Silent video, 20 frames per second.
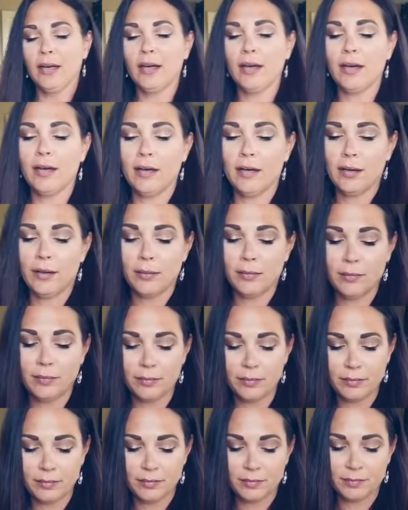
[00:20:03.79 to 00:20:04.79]

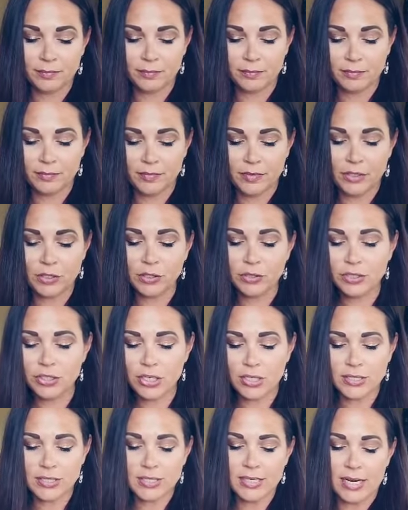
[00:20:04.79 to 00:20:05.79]
Um, you're
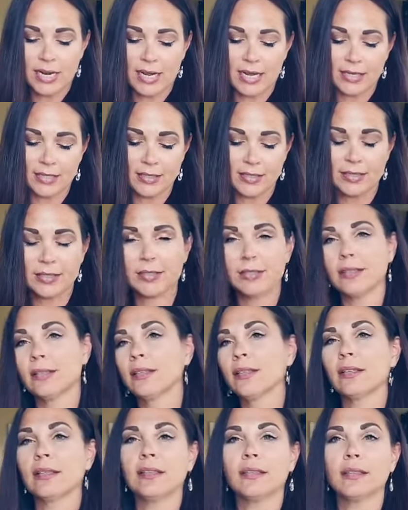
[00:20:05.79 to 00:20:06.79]
just as
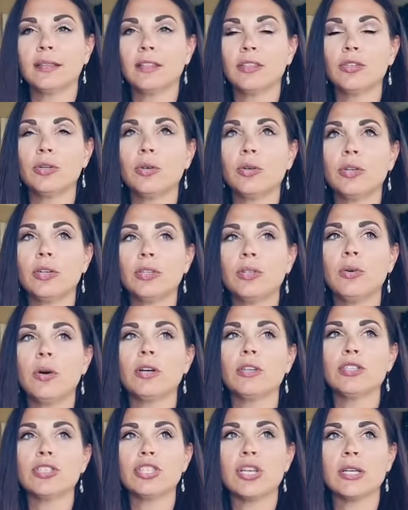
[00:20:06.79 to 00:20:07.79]
you're you
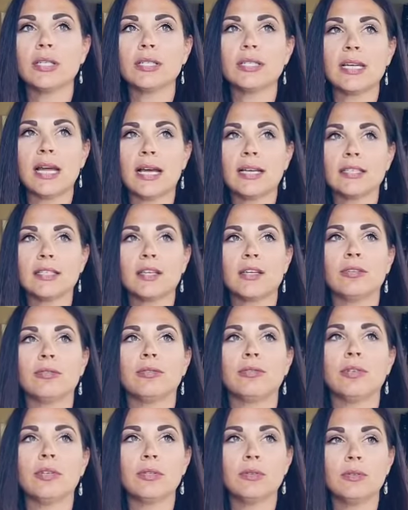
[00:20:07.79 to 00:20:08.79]
are just as
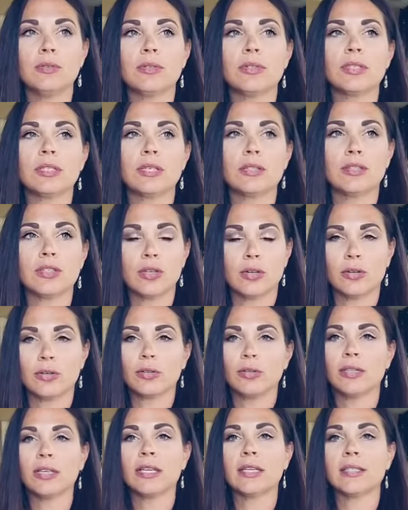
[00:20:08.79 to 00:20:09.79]
confused
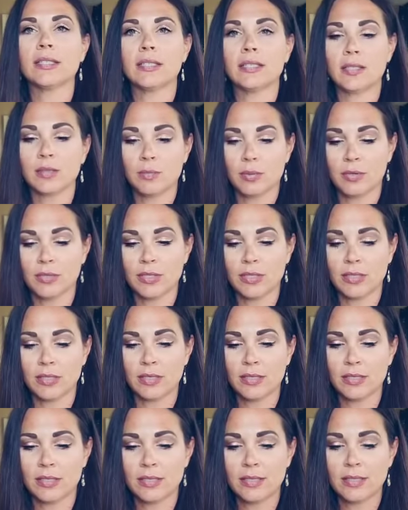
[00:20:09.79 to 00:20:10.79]
internally as this
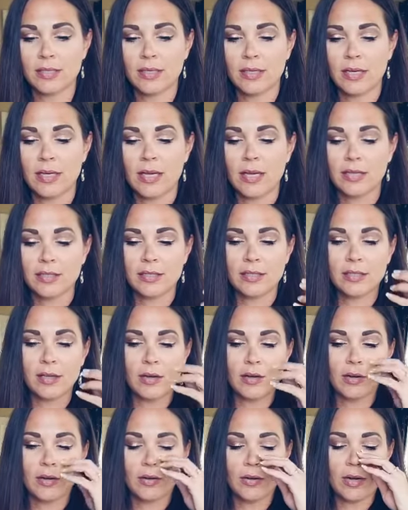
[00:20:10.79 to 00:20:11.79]
person is.
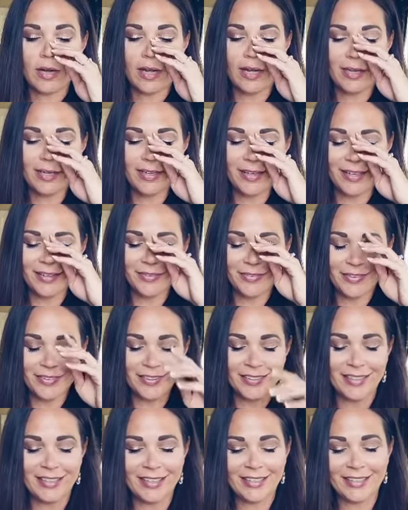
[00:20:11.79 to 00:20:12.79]
So I
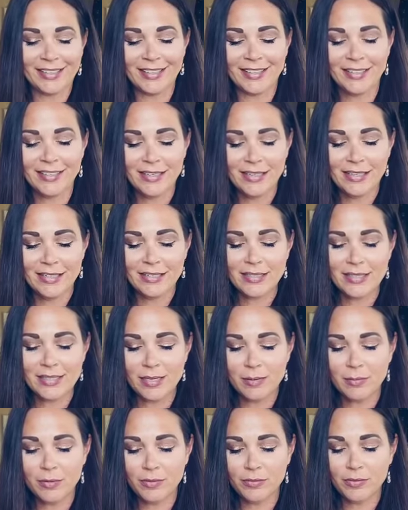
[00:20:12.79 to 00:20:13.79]
feel like
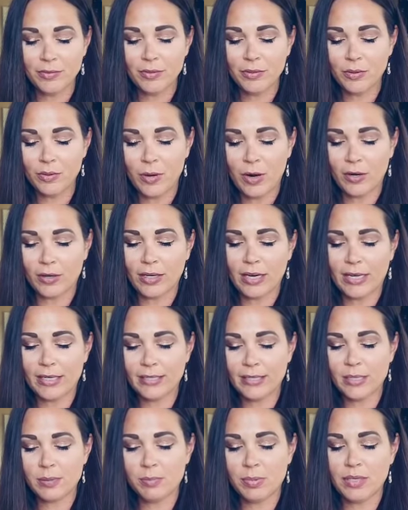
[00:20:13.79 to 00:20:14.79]
some of you are
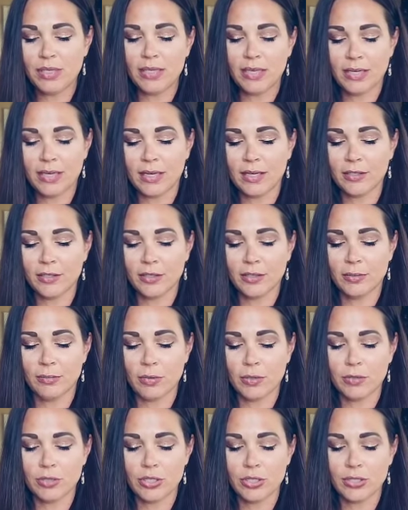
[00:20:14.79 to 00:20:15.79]
not speaking on your
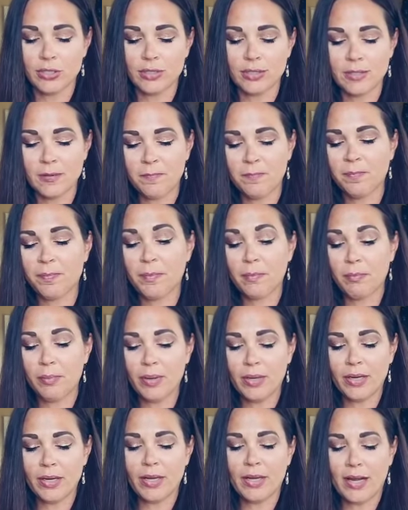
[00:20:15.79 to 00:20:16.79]
emotions,
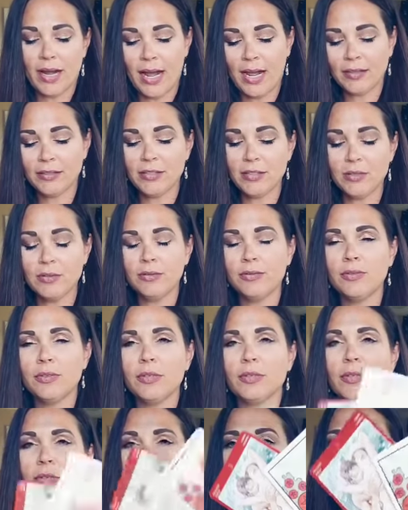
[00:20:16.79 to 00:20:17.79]
but I do
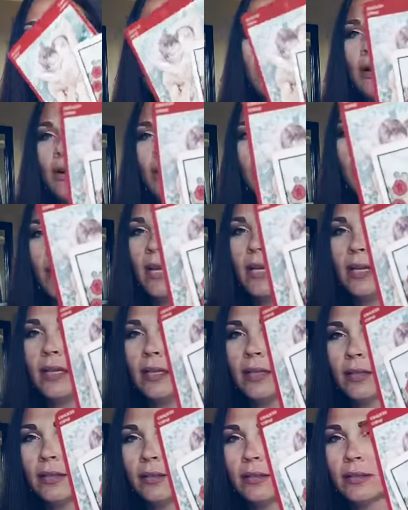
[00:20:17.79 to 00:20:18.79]
feel you are
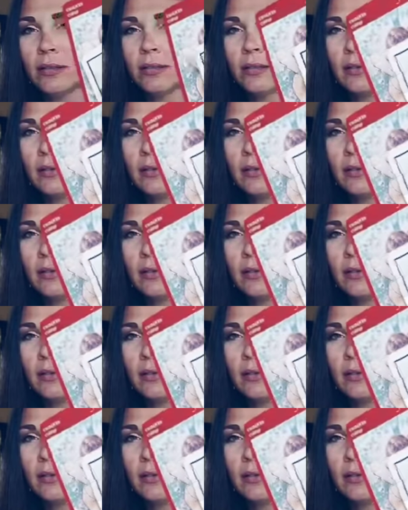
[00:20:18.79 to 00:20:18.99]
waiting.